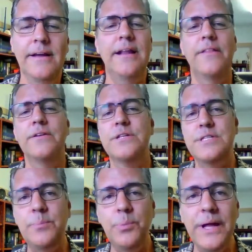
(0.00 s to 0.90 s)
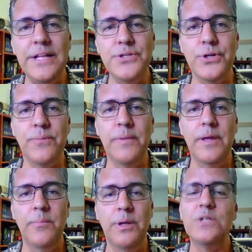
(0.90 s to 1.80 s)
Now, there's a simple answer,
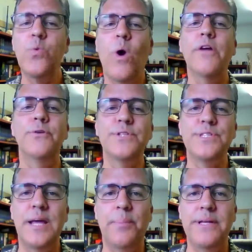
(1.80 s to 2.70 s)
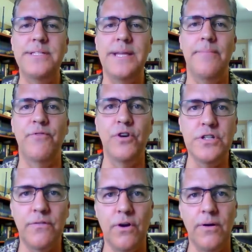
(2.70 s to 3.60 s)
but let's walk through it step by step. First
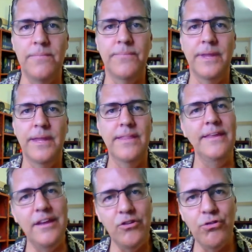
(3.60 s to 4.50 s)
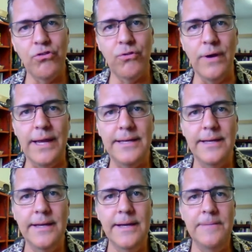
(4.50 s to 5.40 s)
of all, the interest rate.
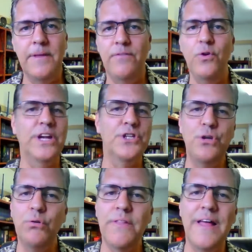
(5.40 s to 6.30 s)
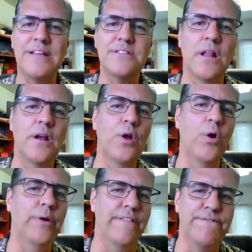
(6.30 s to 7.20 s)
If you get a $200,000
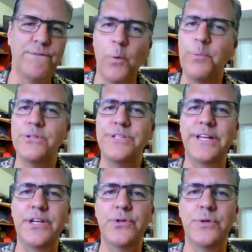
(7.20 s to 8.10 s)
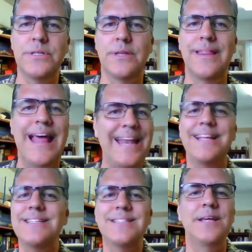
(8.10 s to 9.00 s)
loan and 4% interest, that
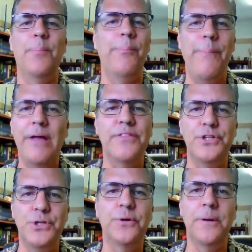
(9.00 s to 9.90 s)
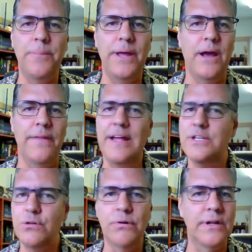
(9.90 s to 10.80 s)
is the amount that you're going to pay on
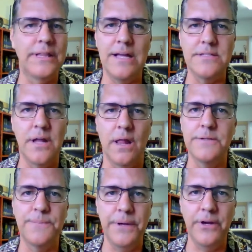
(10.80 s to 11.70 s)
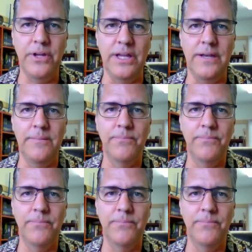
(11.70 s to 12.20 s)
that $200,000, period.